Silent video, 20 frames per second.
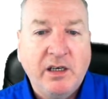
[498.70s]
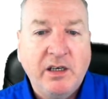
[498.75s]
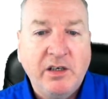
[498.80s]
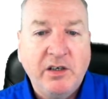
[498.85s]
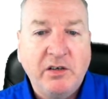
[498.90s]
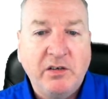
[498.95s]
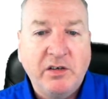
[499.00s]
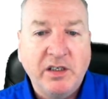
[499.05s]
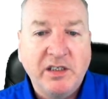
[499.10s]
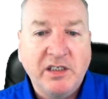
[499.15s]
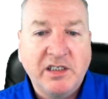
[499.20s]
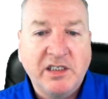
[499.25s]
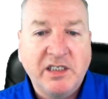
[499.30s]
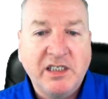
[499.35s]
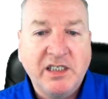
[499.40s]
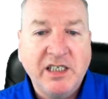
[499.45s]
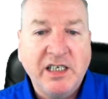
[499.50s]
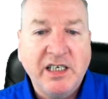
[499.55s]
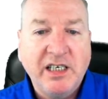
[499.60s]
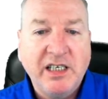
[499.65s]
you can
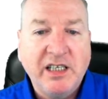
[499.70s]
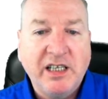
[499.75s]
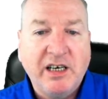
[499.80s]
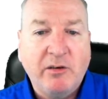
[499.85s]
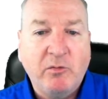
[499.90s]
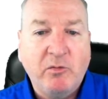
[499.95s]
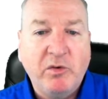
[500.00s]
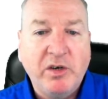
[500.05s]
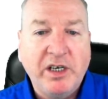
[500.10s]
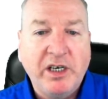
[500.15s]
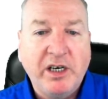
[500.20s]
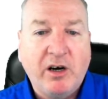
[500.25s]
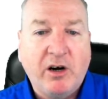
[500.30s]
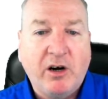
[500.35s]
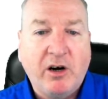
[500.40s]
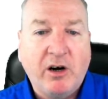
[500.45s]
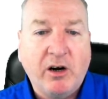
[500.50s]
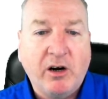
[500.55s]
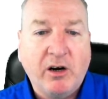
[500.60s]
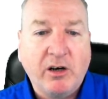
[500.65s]
see that we
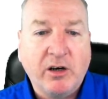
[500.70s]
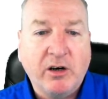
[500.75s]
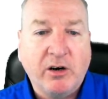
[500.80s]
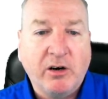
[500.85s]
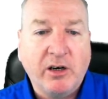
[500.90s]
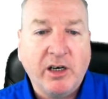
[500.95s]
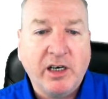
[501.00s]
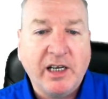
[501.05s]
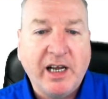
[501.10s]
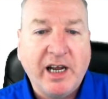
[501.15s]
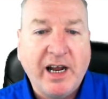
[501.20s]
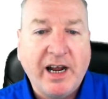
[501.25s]
are currently